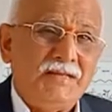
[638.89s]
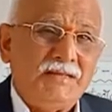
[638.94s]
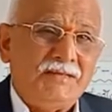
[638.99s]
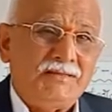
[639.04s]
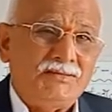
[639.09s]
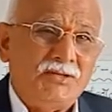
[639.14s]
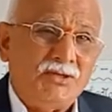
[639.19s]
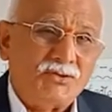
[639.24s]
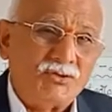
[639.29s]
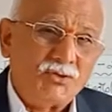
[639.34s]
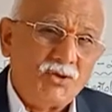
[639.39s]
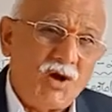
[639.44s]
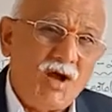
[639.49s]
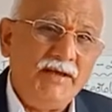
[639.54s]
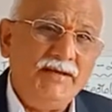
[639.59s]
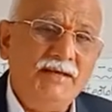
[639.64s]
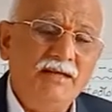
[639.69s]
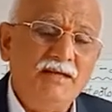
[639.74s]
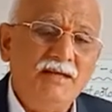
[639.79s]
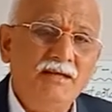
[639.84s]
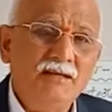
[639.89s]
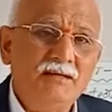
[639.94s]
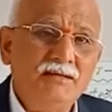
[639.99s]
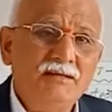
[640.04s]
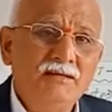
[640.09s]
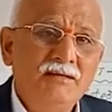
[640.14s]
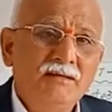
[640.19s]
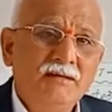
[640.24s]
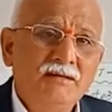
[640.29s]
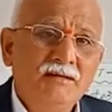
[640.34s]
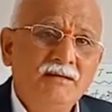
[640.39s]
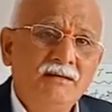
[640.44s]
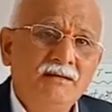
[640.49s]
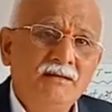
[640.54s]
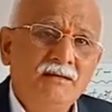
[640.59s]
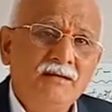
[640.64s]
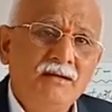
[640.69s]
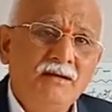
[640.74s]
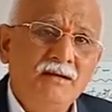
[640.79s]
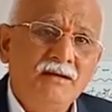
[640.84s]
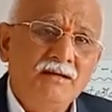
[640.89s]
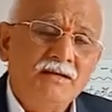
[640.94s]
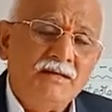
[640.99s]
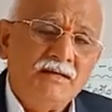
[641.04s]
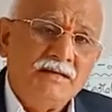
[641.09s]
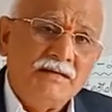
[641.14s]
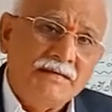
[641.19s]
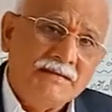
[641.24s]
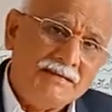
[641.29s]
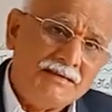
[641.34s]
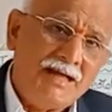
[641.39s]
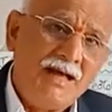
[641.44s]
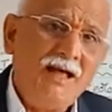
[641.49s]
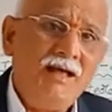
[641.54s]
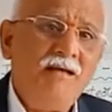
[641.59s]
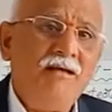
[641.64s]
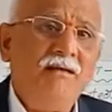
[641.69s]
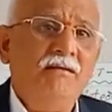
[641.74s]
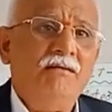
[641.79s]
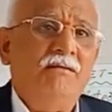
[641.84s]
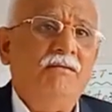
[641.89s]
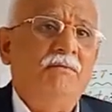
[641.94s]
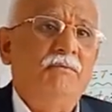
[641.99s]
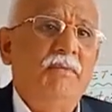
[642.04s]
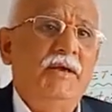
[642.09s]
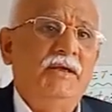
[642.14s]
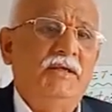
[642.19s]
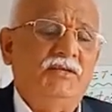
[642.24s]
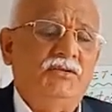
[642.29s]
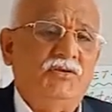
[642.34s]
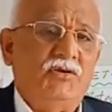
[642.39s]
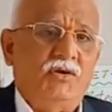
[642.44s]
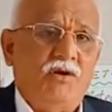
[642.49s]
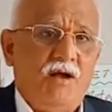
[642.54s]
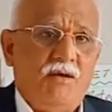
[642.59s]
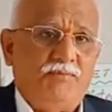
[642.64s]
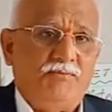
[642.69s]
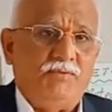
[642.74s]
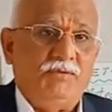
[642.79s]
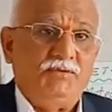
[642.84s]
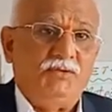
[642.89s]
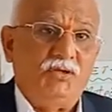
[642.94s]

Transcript: the soil in the maize crop,